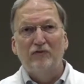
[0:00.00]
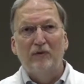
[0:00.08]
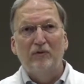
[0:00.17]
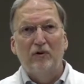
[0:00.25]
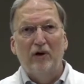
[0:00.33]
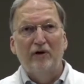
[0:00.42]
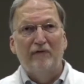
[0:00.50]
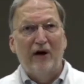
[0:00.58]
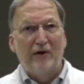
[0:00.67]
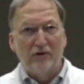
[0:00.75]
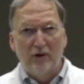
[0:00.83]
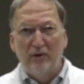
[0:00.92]
from
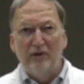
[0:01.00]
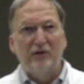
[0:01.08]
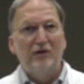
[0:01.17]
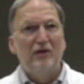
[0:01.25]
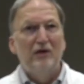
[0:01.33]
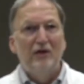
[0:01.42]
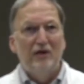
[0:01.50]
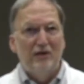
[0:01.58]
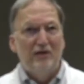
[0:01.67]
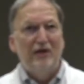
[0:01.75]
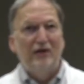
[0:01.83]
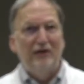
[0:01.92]
coronavirus. So it's
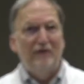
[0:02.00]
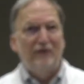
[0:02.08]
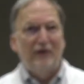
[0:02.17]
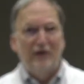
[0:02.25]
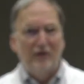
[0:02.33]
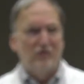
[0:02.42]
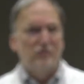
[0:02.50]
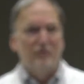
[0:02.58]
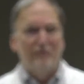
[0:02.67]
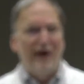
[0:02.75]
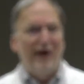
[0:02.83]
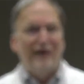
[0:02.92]
significant. It's
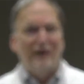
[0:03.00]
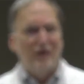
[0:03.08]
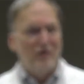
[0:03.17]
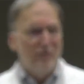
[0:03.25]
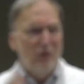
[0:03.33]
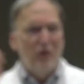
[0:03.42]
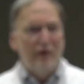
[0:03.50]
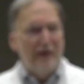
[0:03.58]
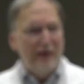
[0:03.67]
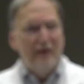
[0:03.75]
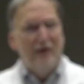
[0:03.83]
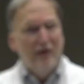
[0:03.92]
dramatic. It's more
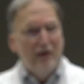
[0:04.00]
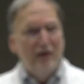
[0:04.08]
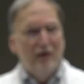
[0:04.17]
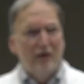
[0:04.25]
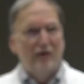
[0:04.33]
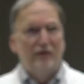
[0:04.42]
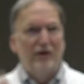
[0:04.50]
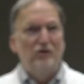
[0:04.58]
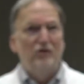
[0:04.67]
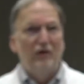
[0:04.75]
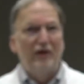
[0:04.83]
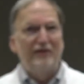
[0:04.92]
than
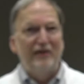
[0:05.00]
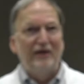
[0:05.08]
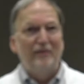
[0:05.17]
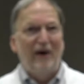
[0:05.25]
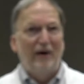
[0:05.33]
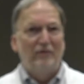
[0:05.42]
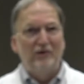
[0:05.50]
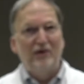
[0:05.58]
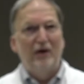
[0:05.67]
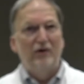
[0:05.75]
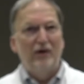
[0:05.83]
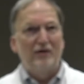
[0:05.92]
you really think about when you
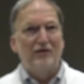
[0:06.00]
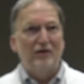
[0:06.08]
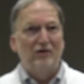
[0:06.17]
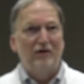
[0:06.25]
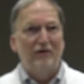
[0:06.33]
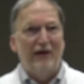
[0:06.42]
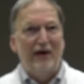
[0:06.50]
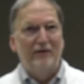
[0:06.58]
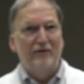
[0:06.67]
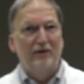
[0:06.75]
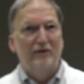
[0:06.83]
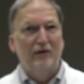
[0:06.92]
say, oh yeah,
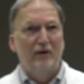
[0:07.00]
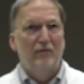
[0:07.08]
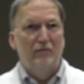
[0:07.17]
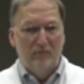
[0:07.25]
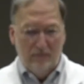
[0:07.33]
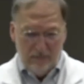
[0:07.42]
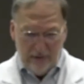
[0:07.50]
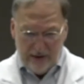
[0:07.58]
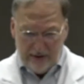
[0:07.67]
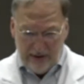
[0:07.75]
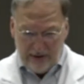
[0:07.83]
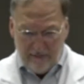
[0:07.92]
600,000, you know,
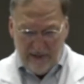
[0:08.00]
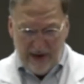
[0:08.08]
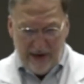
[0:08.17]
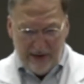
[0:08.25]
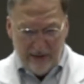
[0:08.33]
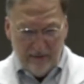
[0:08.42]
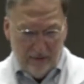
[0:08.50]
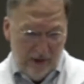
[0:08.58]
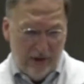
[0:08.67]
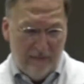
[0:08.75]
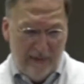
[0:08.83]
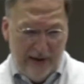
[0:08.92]
that's bad.
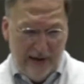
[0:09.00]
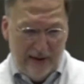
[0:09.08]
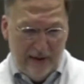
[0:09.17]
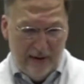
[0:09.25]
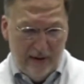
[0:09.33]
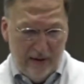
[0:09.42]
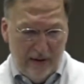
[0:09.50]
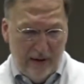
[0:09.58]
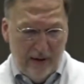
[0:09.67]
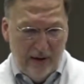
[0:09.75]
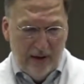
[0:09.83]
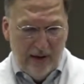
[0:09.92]
Well, it is bad.
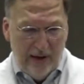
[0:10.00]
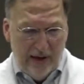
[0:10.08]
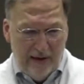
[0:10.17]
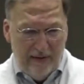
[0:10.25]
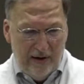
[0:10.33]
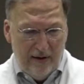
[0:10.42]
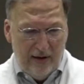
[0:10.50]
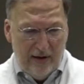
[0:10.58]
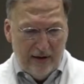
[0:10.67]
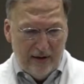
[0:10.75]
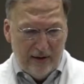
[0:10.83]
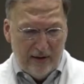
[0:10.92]
And there it
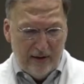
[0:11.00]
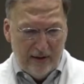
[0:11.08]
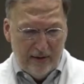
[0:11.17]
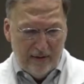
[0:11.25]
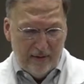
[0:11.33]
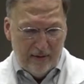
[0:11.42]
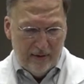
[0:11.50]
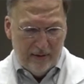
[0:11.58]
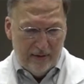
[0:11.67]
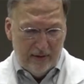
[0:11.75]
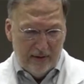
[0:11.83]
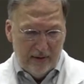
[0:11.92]
is,
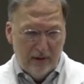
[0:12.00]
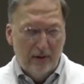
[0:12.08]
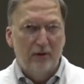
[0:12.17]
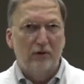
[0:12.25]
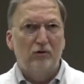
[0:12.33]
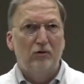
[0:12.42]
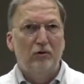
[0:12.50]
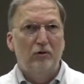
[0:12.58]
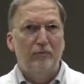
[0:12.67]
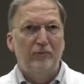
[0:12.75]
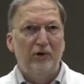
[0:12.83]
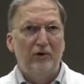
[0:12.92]
the
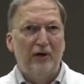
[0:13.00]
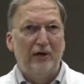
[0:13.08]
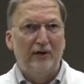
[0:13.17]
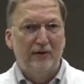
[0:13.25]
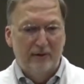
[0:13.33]
cruel beauty.